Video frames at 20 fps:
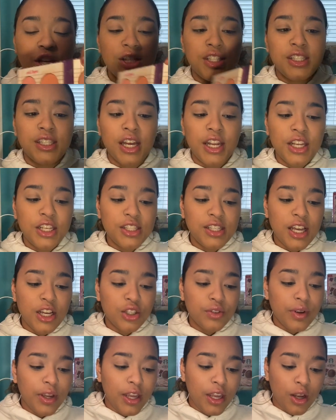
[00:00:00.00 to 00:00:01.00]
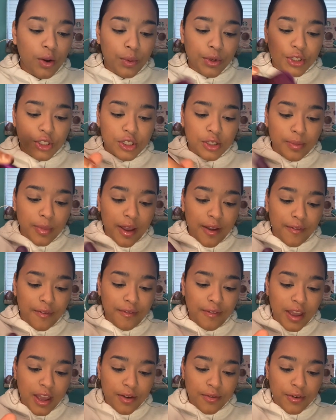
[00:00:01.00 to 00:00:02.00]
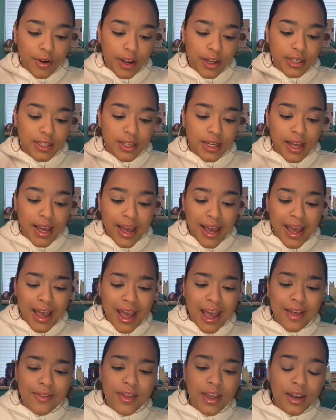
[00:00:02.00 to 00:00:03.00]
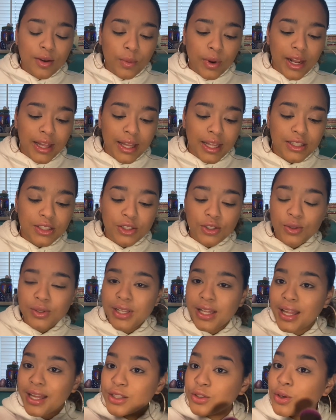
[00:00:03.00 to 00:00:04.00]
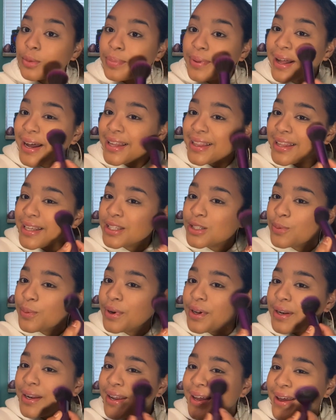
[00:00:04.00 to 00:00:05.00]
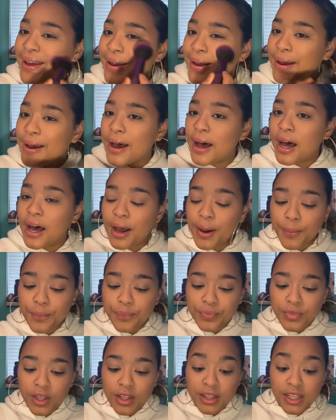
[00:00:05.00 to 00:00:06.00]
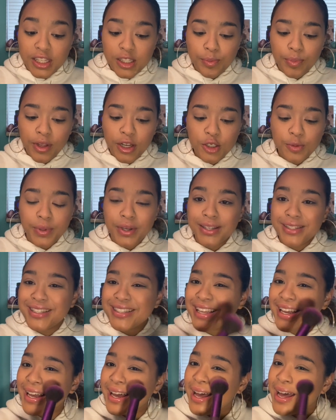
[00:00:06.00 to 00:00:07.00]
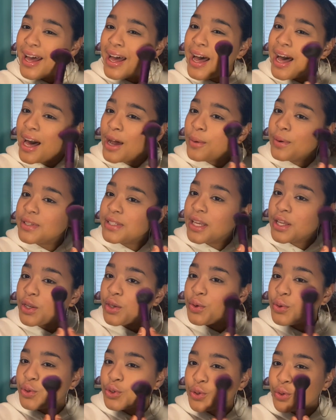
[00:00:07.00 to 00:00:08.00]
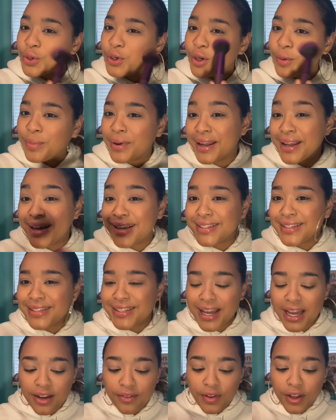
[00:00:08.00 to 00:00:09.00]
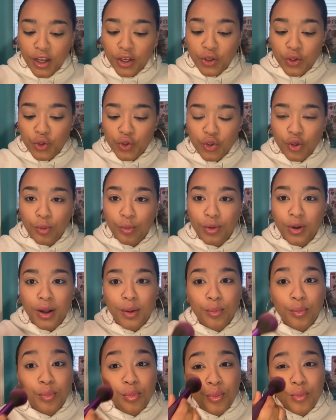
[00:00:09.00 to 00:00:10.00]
Study Sesh right here, which is my favorite. And then what I like to do is I like to apply this one. This blush, because it's like, I don't want to say neutral, but I guess it's kind of like a neutral blush.